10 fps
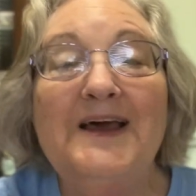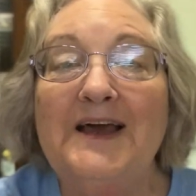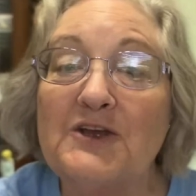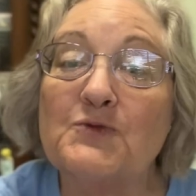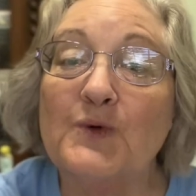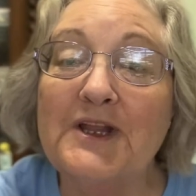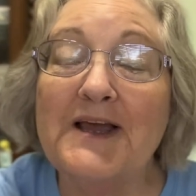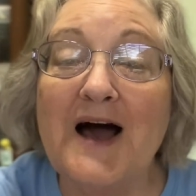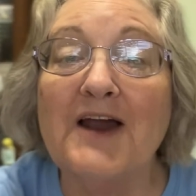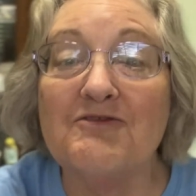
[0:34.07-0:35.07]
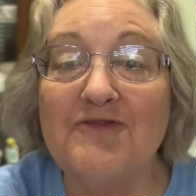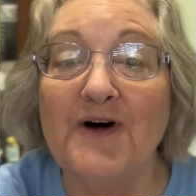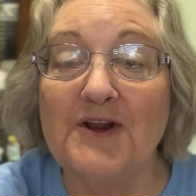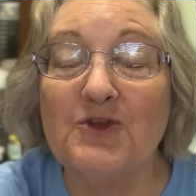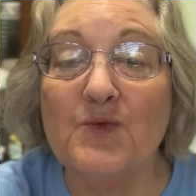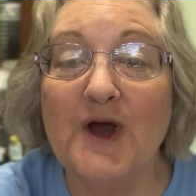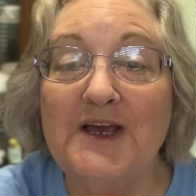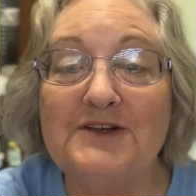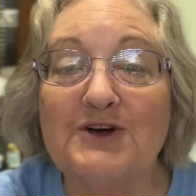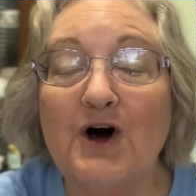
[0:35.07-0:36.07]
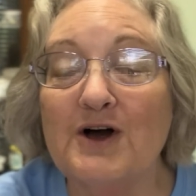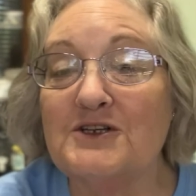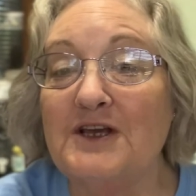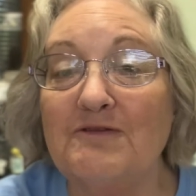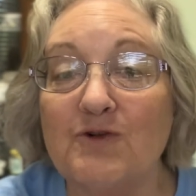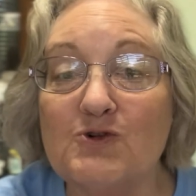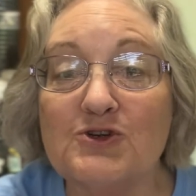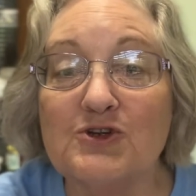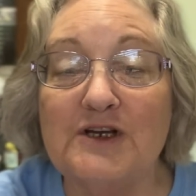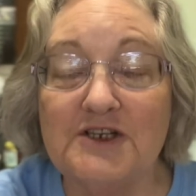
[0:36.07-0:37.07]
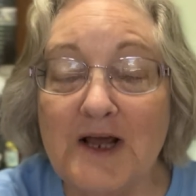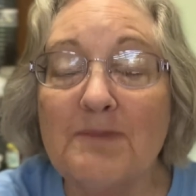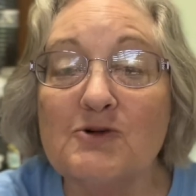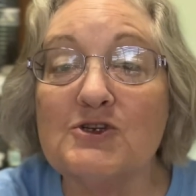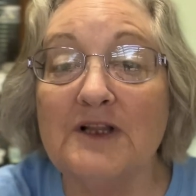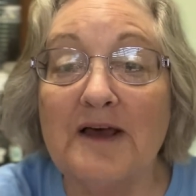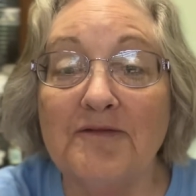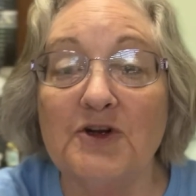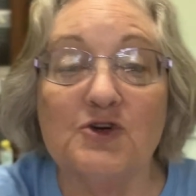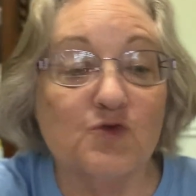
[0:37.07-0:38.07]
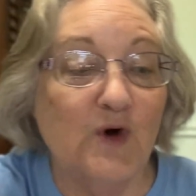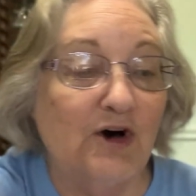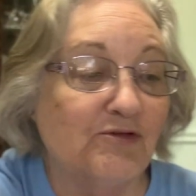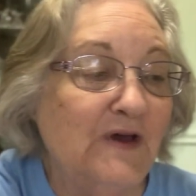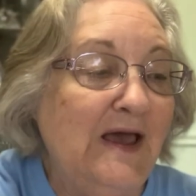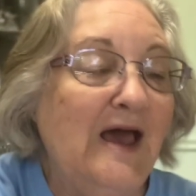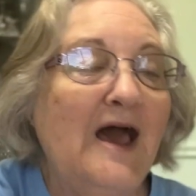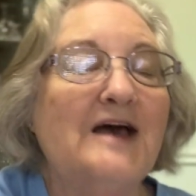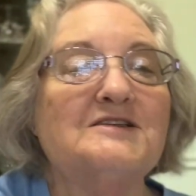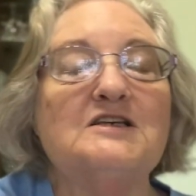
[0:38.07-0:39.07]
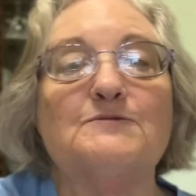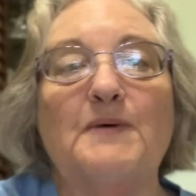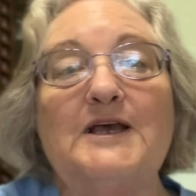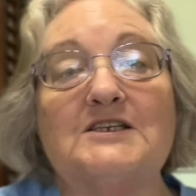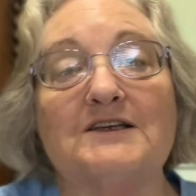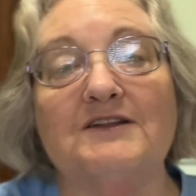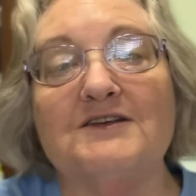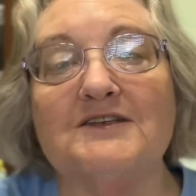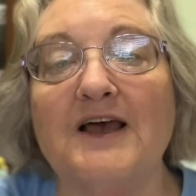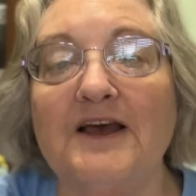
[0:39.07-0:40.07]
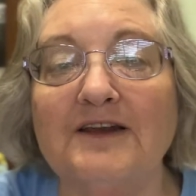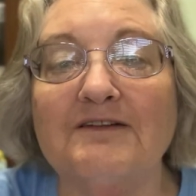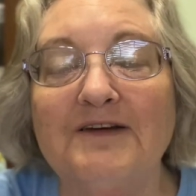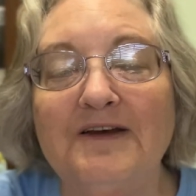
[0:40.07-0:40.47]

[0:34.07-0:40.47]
it's really kind of funny the way he talks in chapters 11 and 12, as he's basically saying,